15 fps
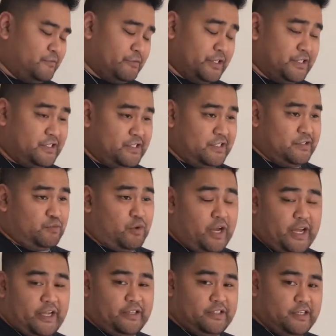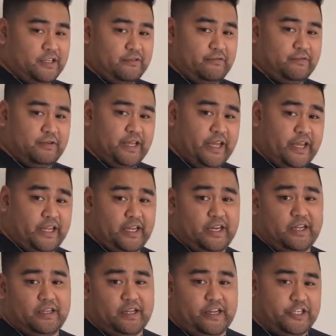which is why it's going to
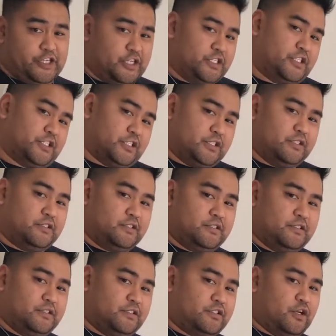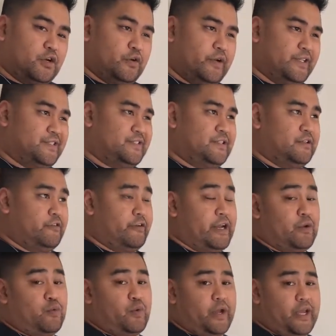aid in digestion. So it's a
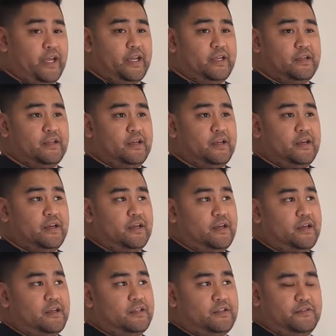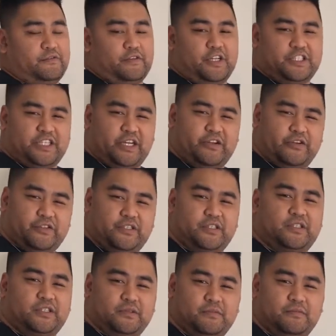great way to flush out your
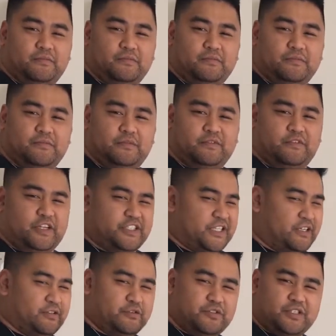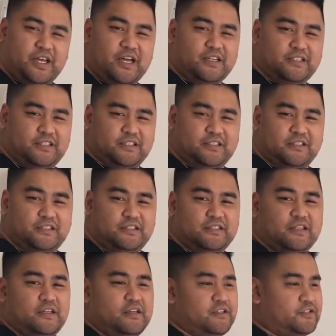system, flush out those toxins.
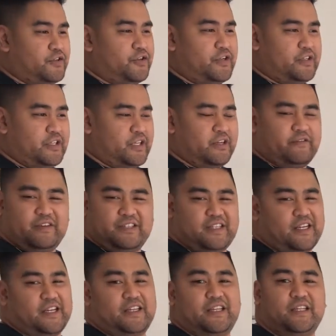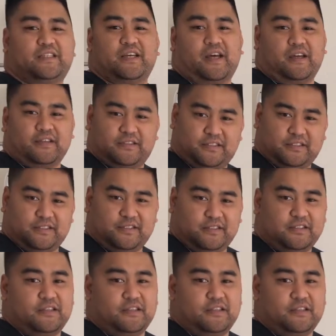So you can think of it as like a detox.